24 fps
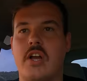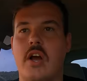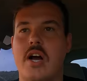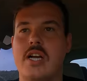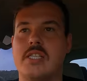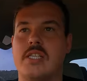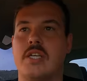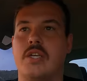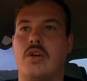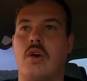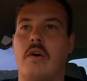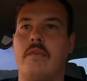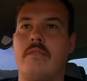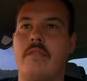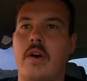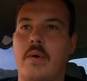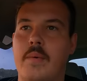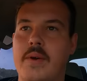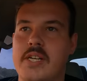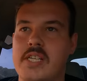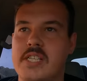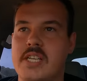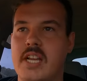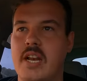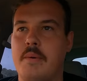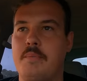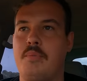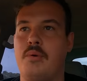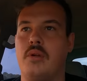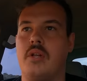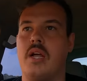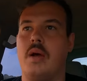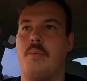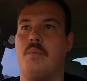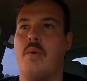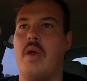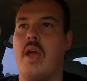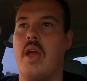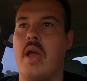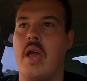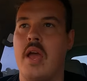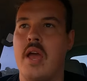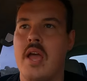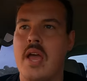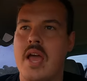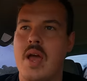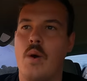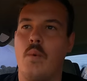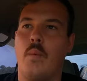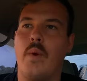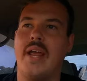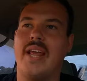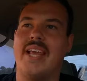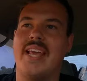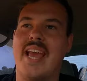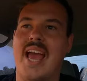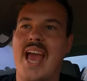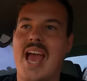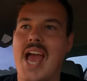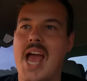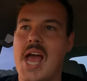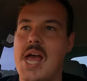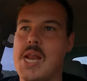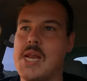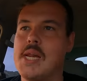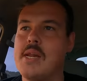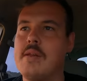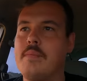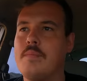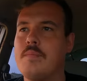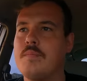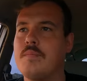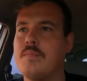guys in convoy. We're just going to pull up where we can